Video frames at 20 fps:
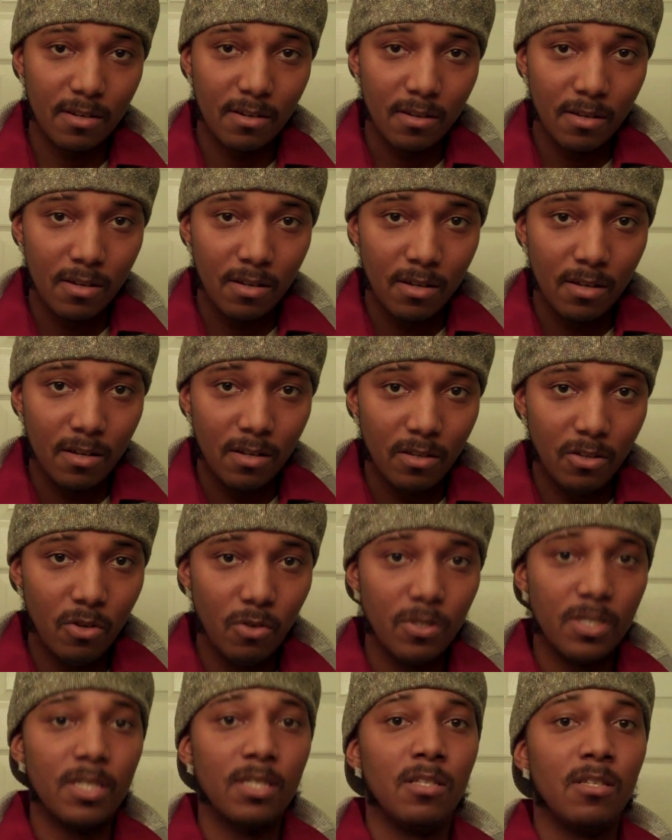and
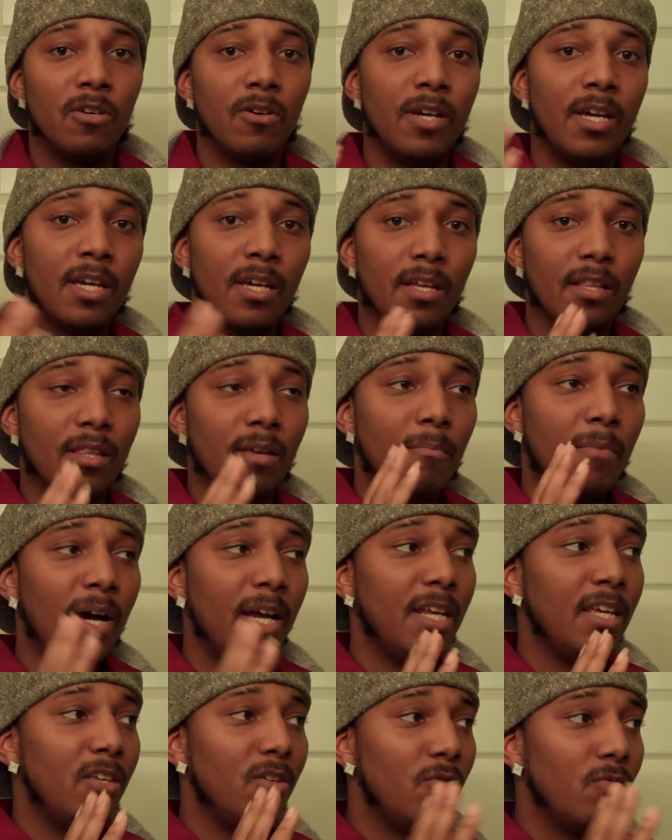using the
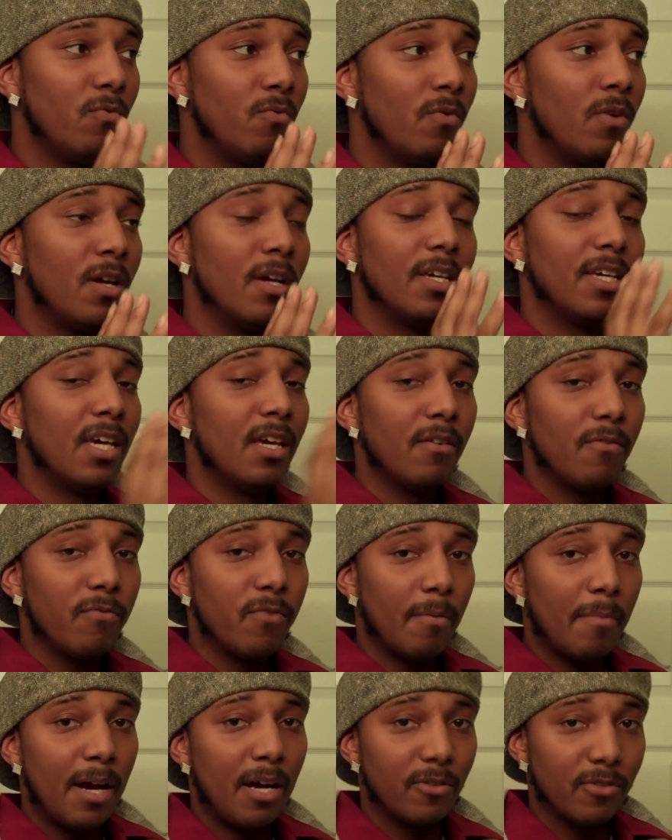money you get
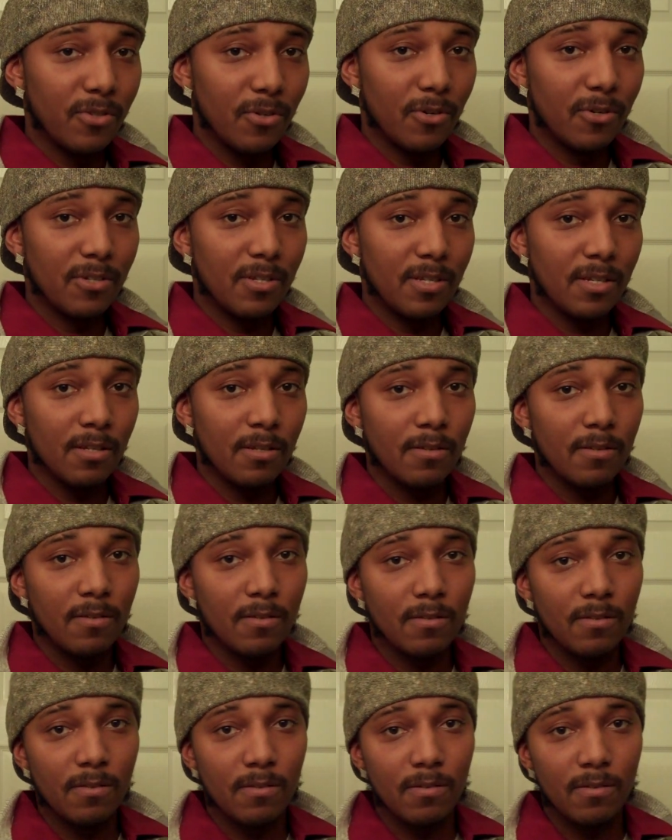from outsourcing
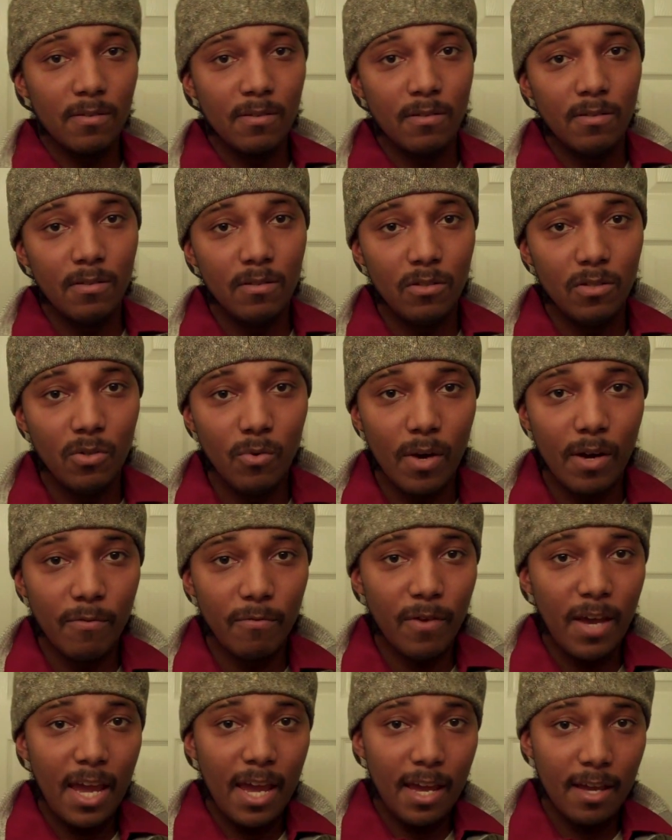to
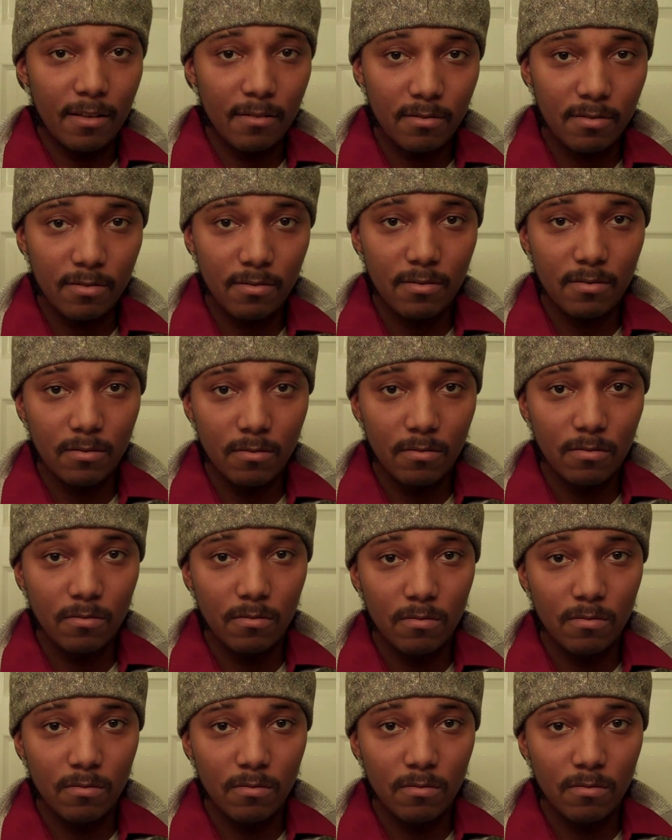advance,